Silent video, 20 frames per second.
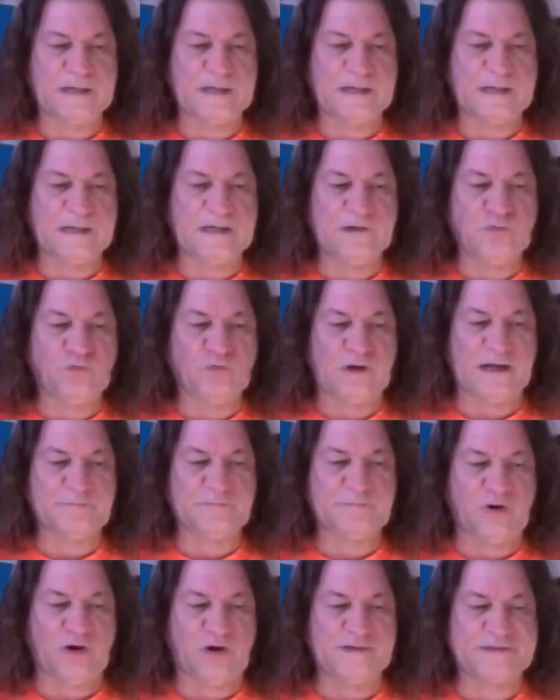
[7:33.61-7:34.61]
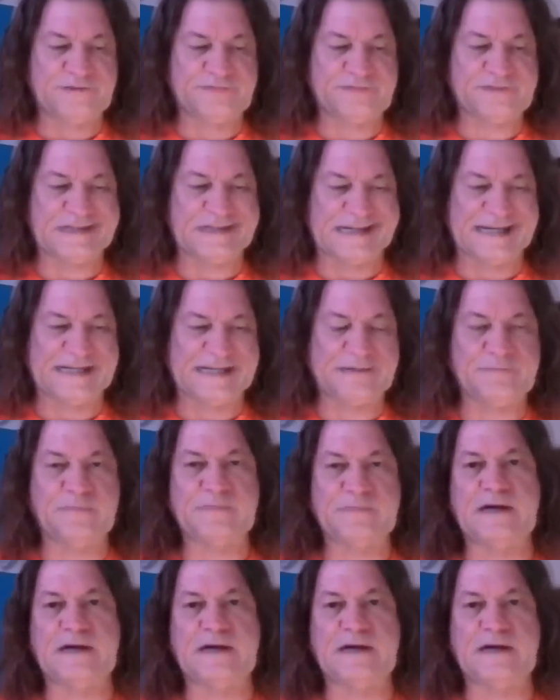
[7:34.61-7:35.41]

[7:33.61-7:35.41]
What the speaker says: in one point of time,